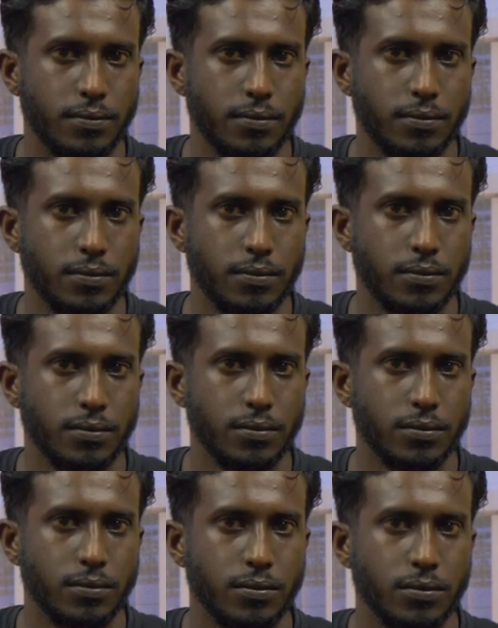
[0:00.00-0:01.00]

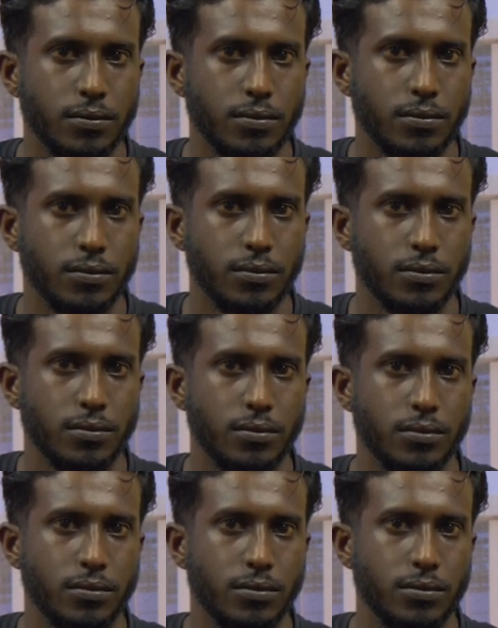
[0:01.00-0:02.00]

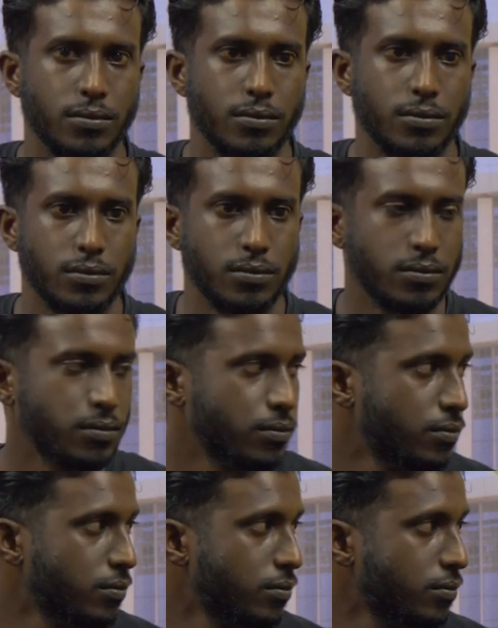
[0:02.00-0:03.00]

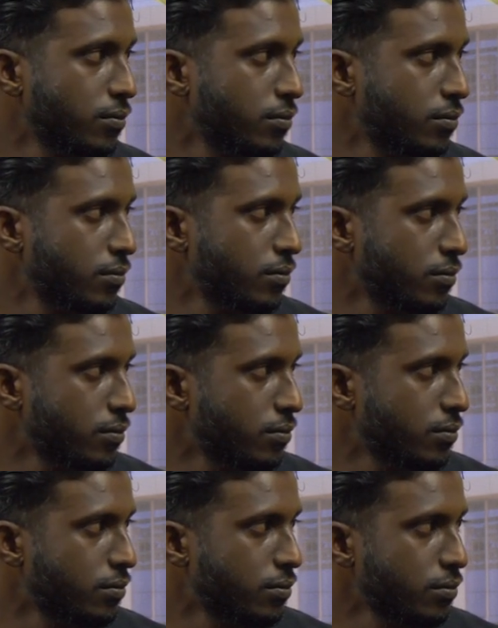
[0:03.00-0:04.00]

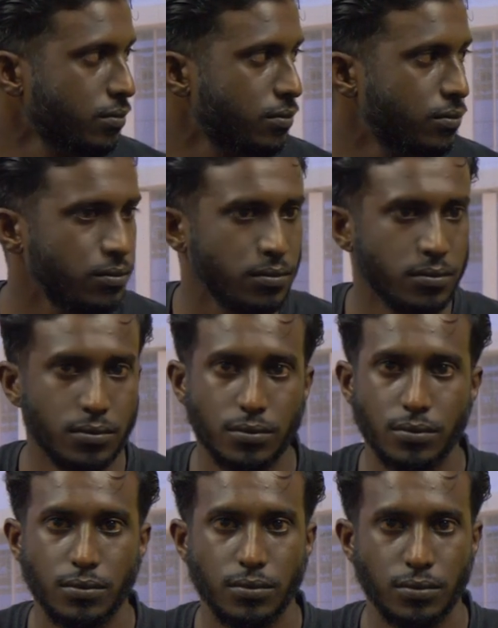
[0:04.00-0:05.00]

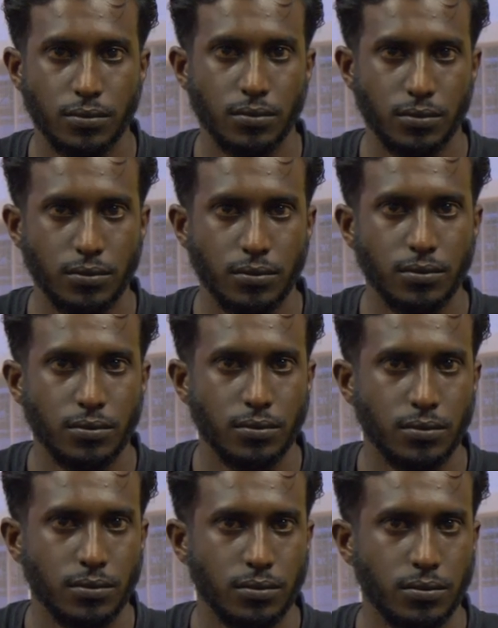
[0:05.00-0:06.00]

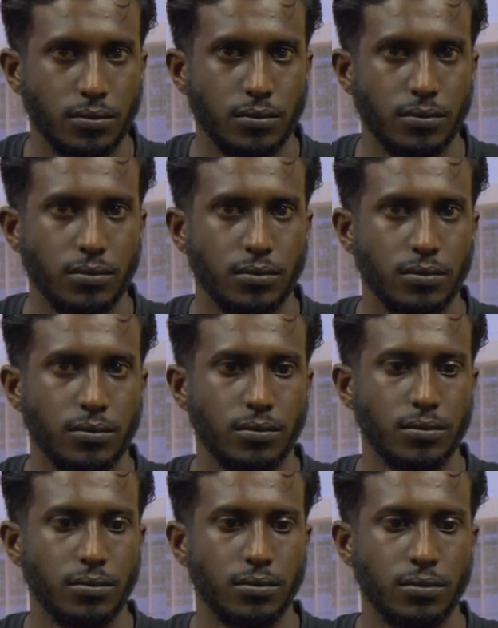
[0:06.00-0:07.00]

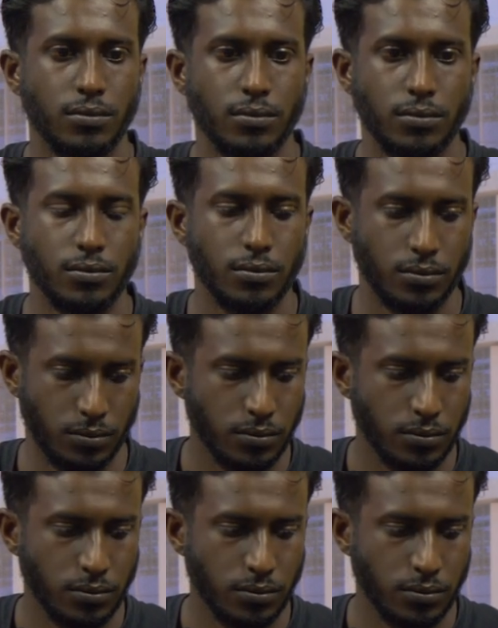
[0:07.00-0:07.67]
(not speaking)